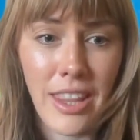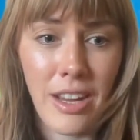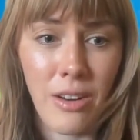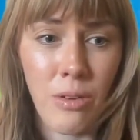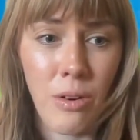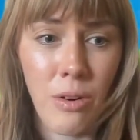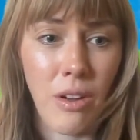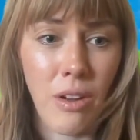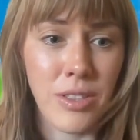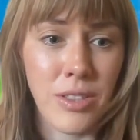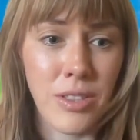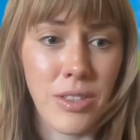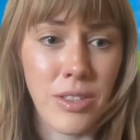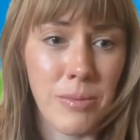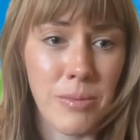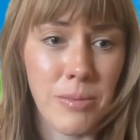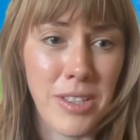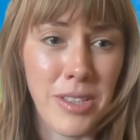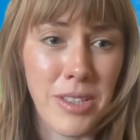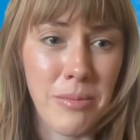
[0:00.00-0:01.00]
their roles and
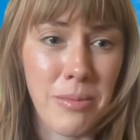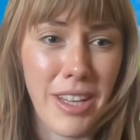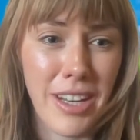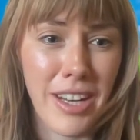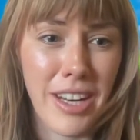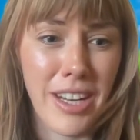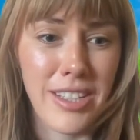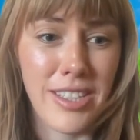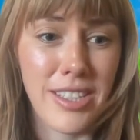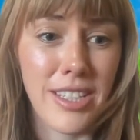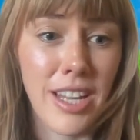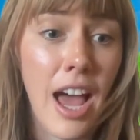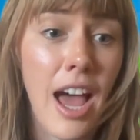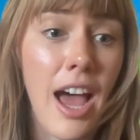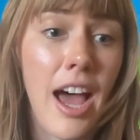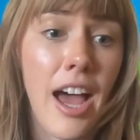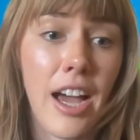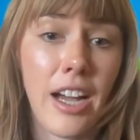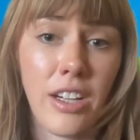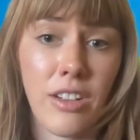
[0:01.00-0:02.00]
responsibilities.
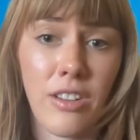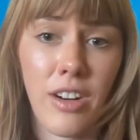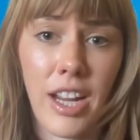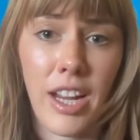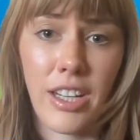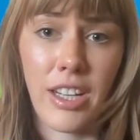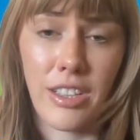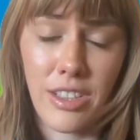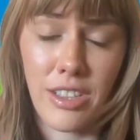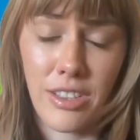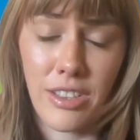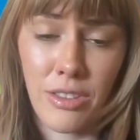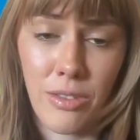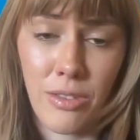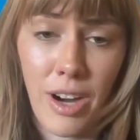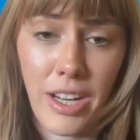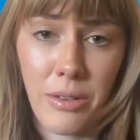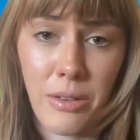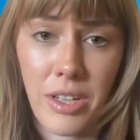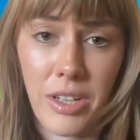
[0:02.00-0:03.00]
Great
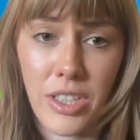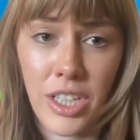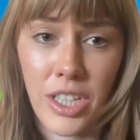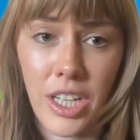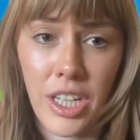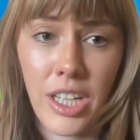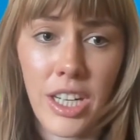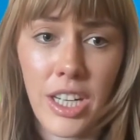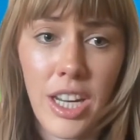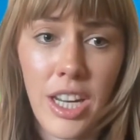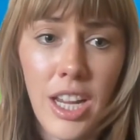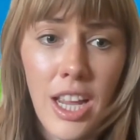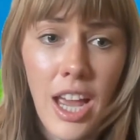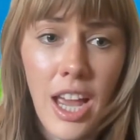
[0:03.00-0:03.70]
question.